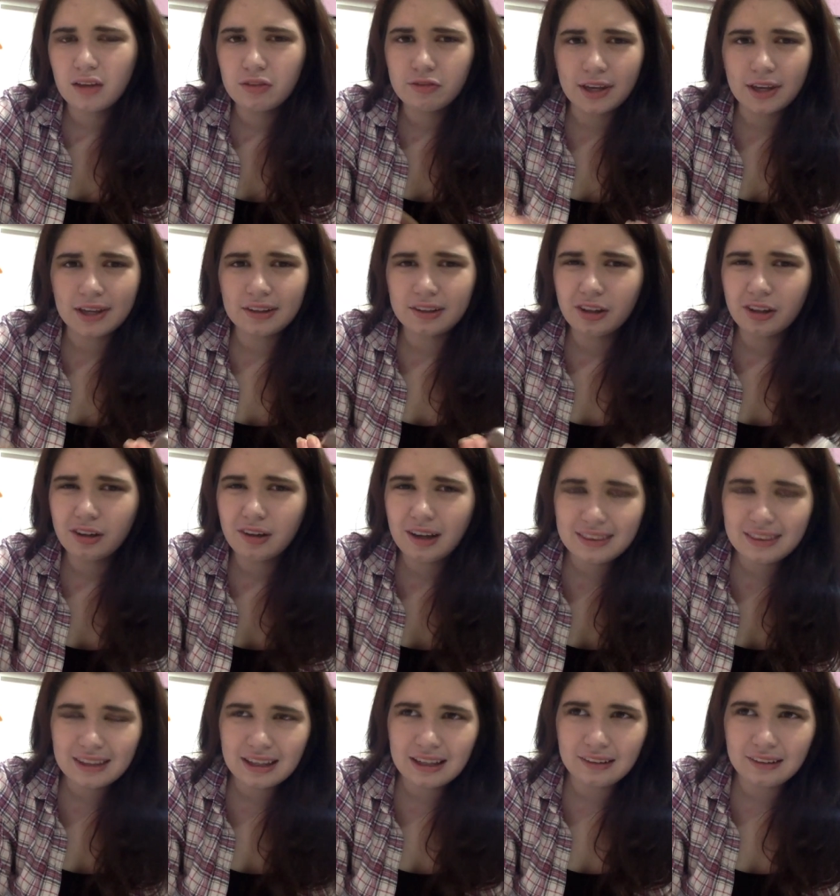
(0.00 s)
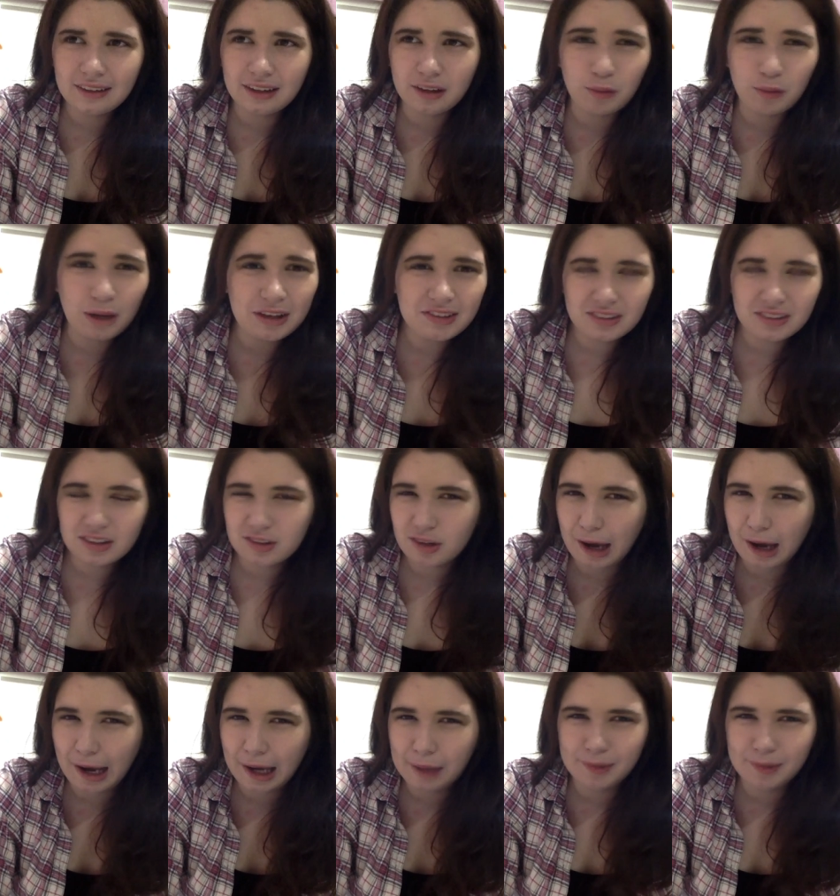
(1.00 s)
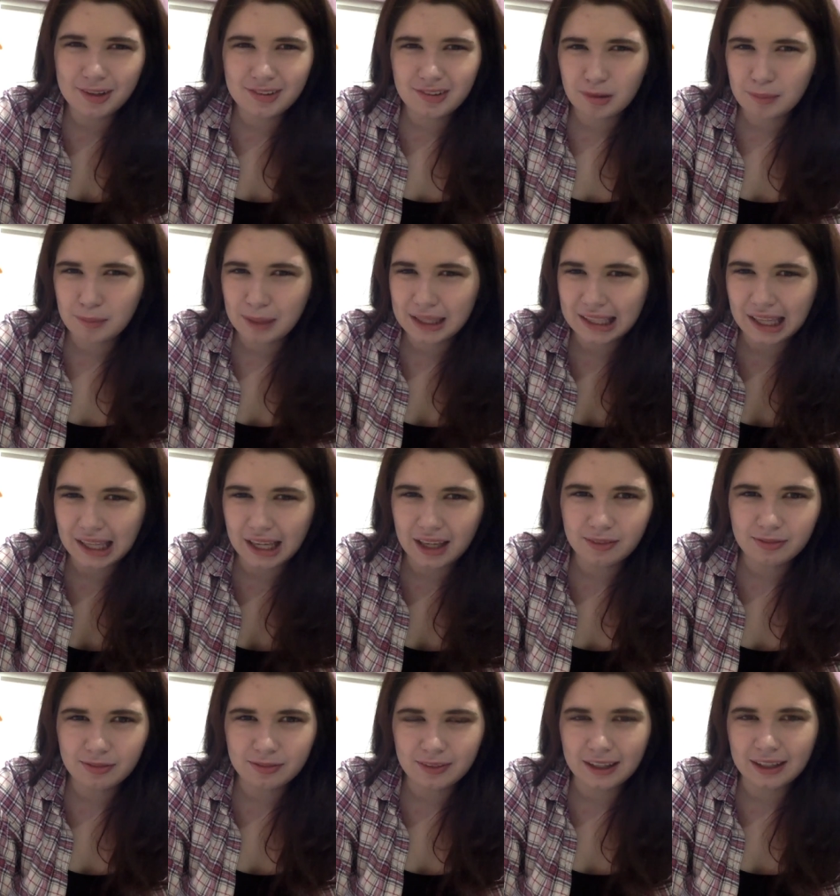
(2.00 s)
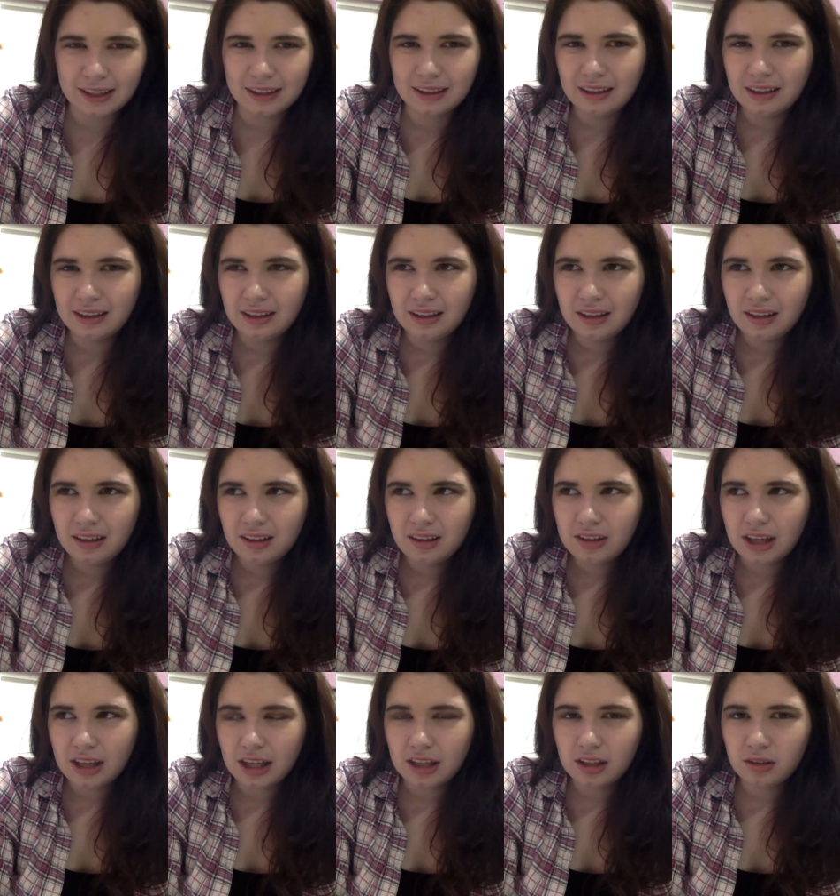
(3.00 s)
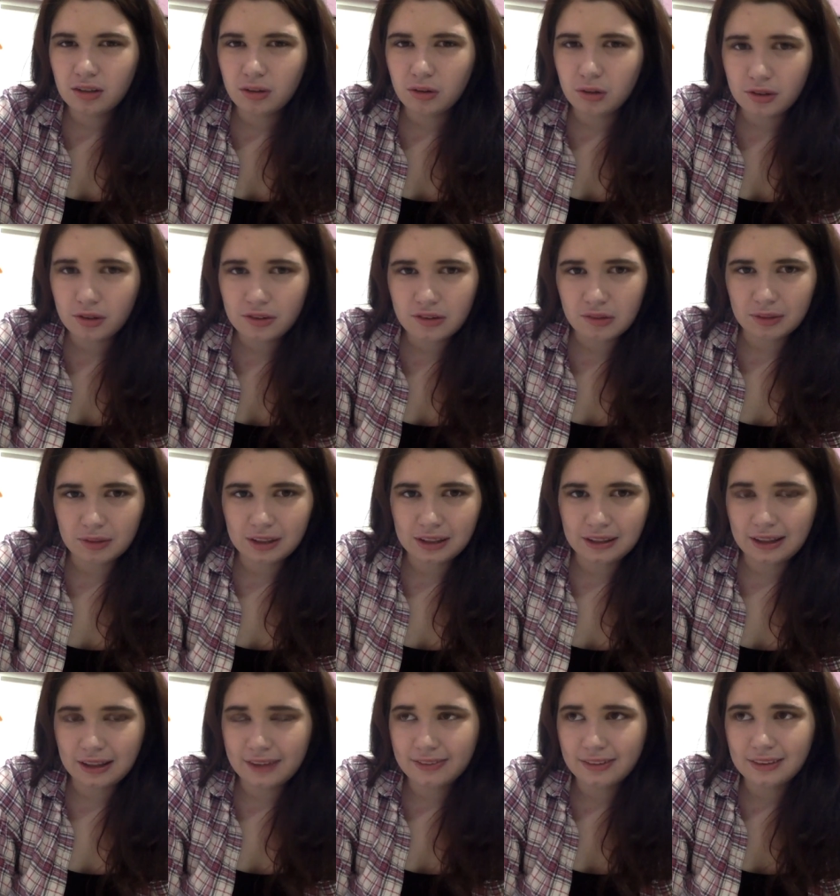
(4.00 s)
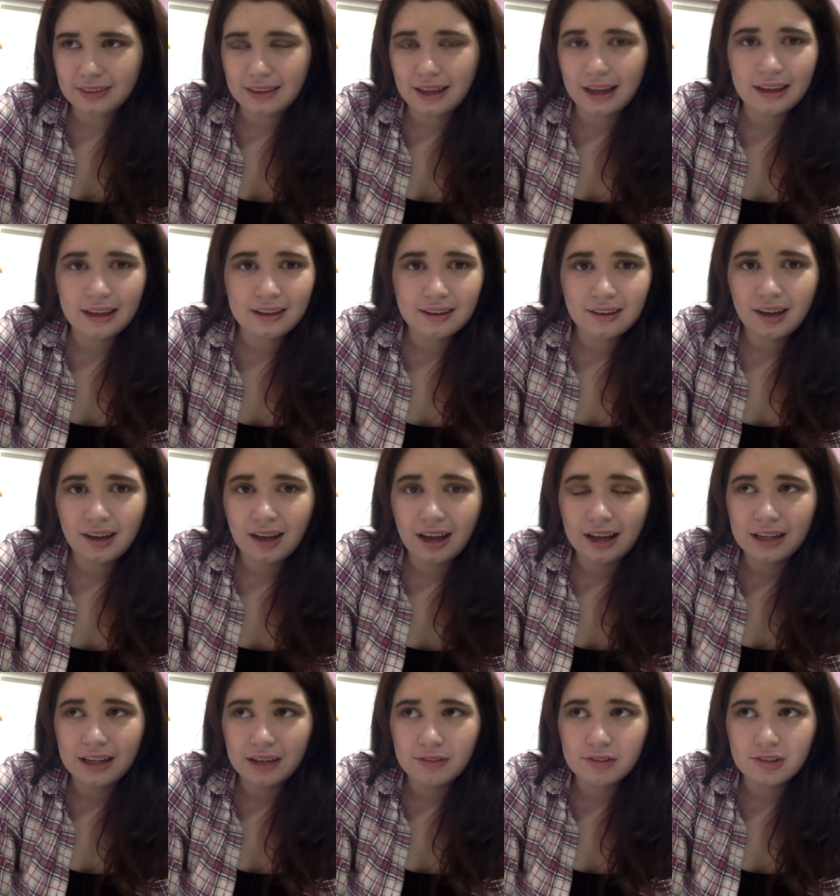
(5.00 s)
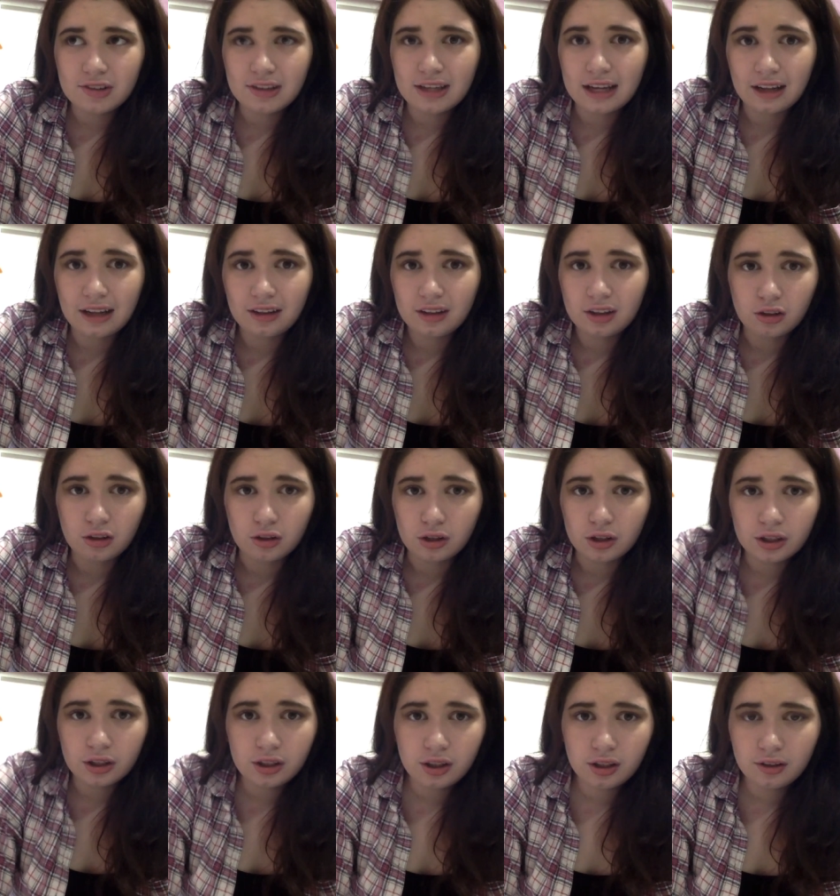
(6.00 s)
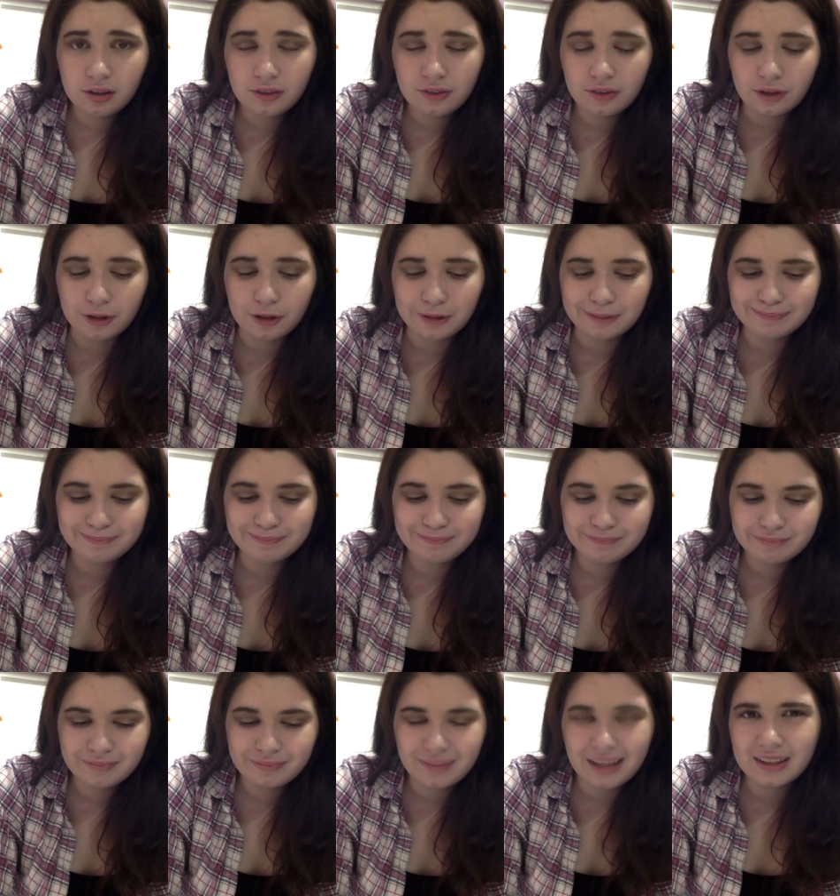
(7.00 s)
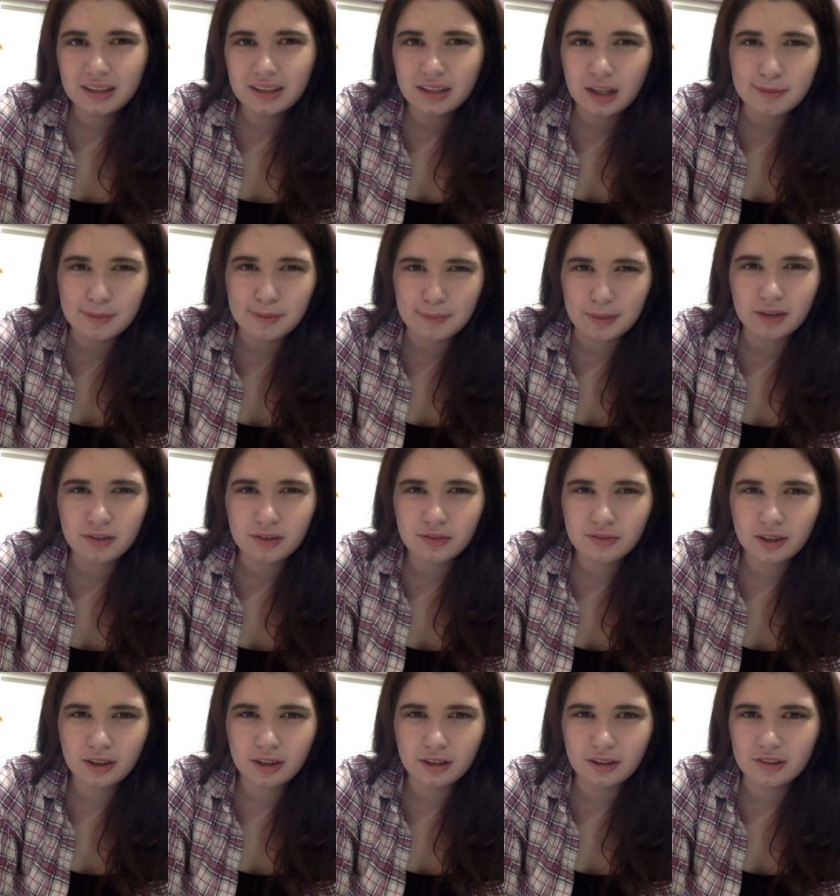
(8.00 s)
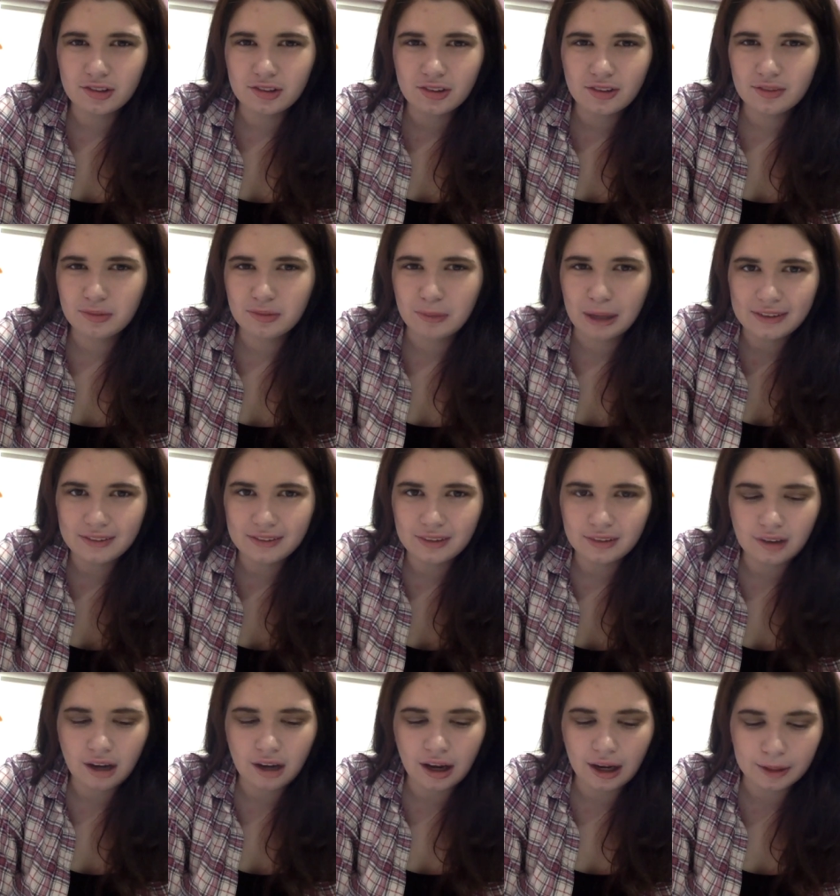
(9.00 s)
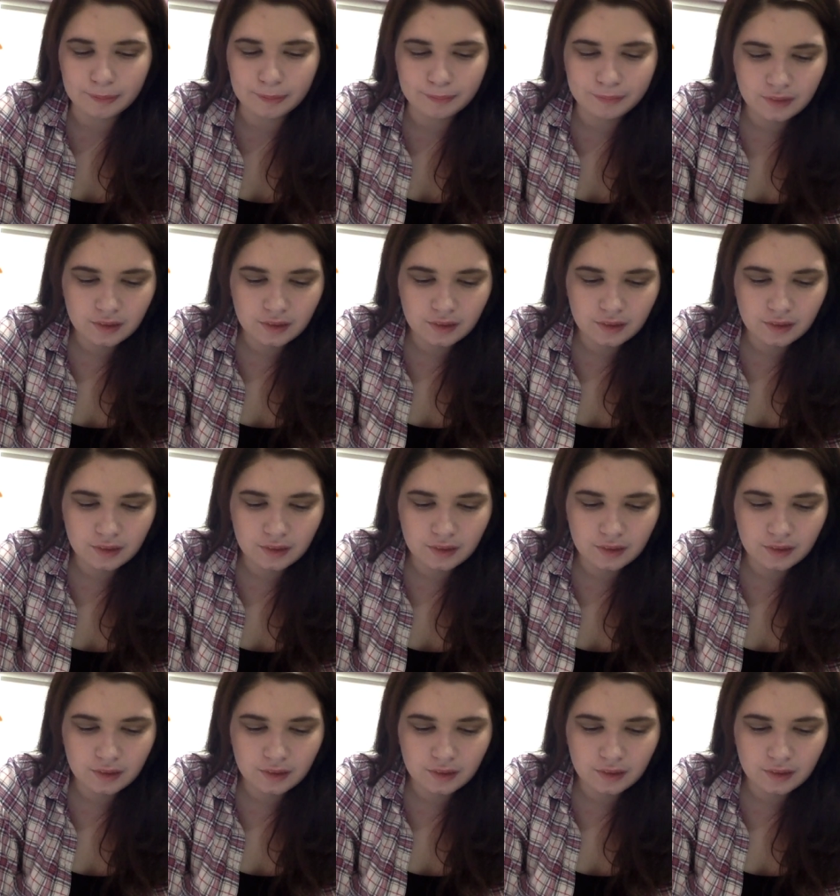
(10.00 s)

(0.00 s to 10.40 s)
Failure, I think. Like, wasting time, wasting my life, like, getting old and realizing that I never did anything good. So, I think that's my biggest fear, is just wasting time.